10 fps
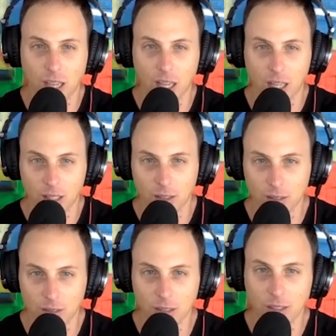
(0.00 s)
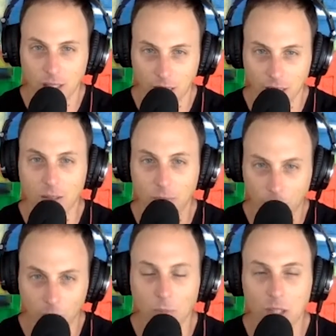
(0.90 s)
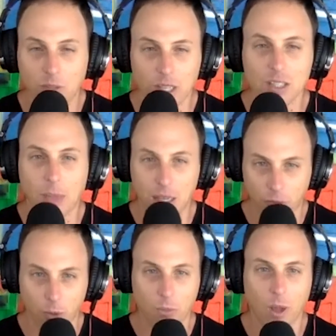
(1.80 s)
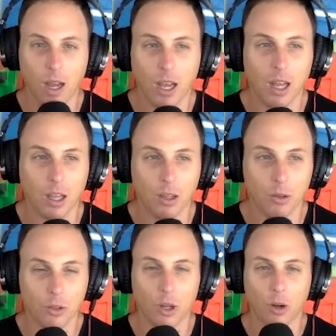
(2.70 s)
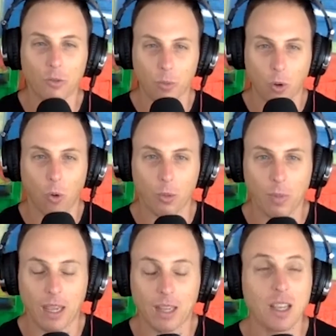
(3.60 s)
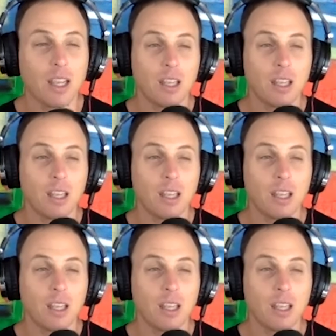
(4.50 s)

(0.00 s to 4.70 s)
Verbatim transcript: uh, it, much of it is made from uh, you know from corn base.